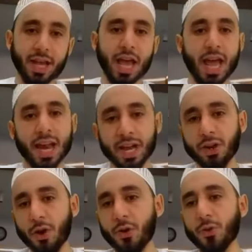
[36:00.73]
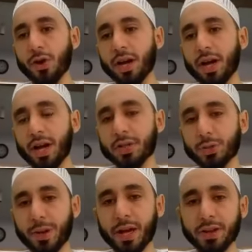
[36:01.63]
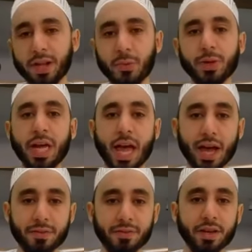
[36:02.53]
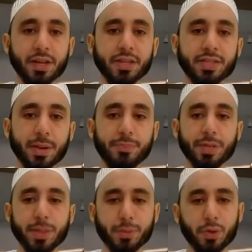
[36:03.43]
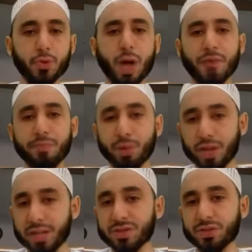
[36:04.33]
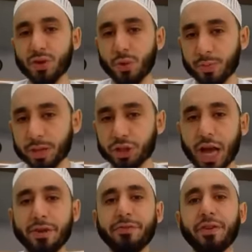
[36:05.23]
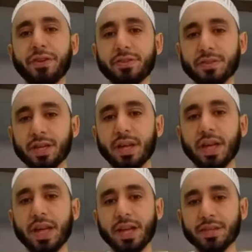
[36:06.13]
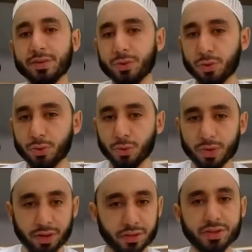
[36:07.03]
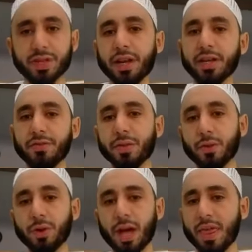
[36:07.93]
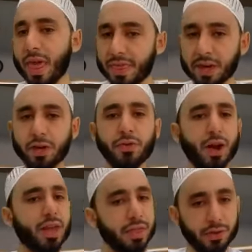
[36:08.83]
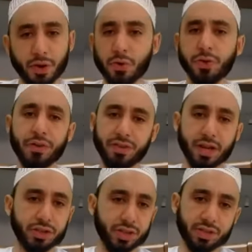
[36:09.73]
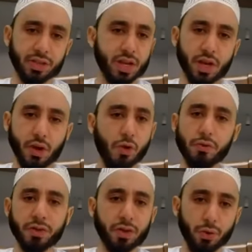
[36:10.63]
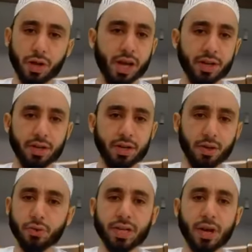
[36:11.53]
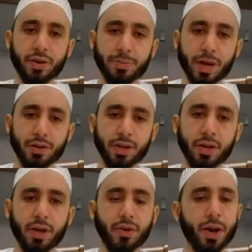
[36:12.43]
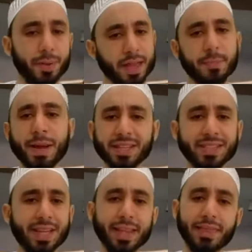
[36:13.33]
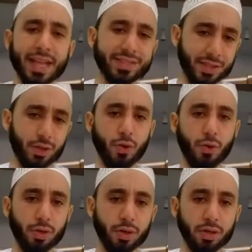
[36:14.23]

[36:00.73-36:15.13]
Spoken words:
And I know, subhanAllah, we have some people who have put in so much effort into their study of the Quran that they could write their own reflections over the Quran. No doubt about it, right? But I'm not saying that that's the goal,